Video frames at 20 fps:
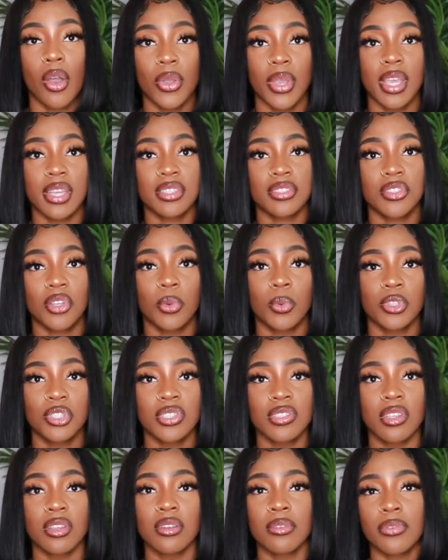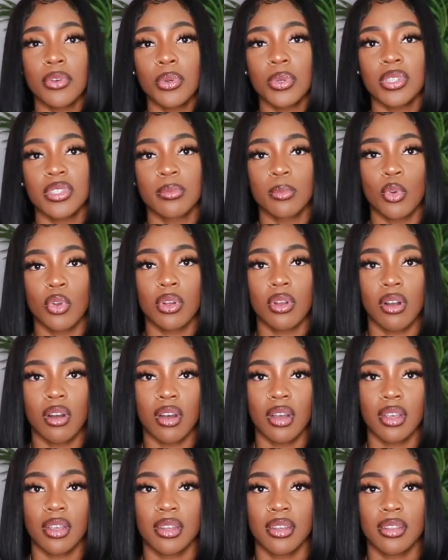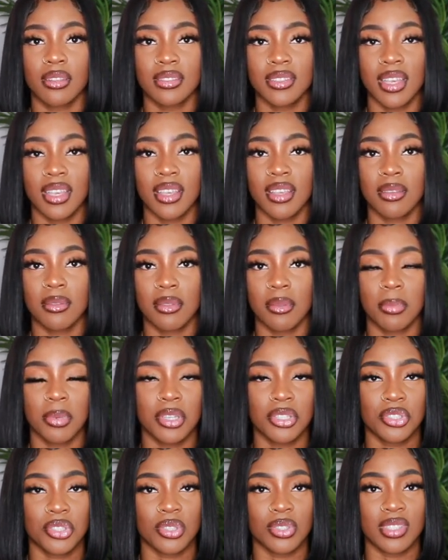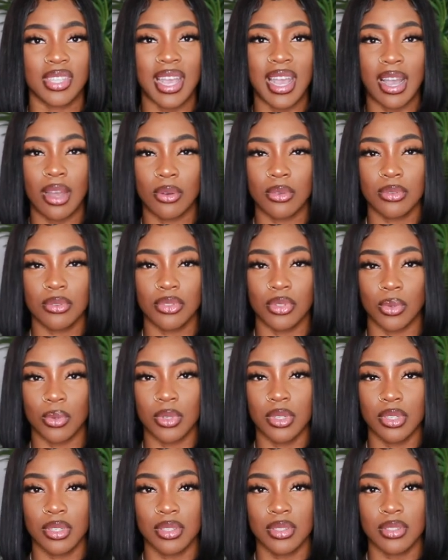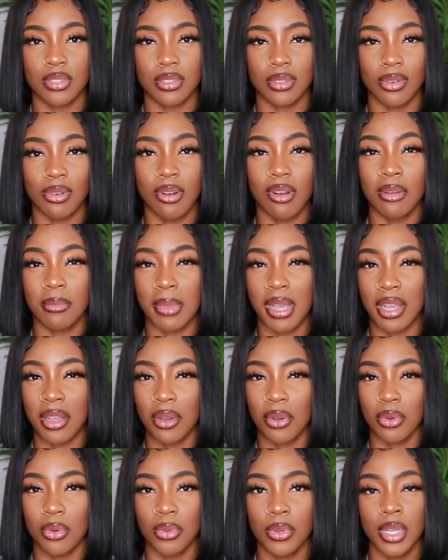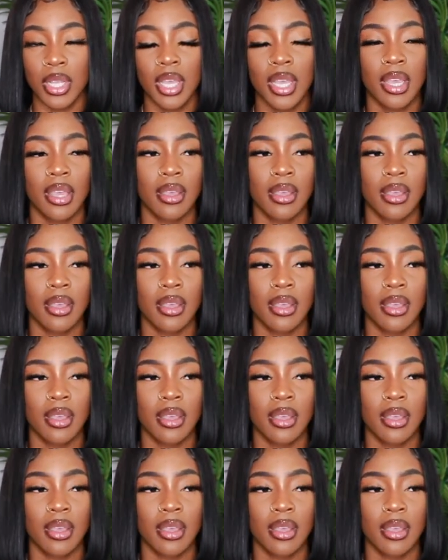Okay, so we're just gonna focus more on taking the pictures outdoors or on my own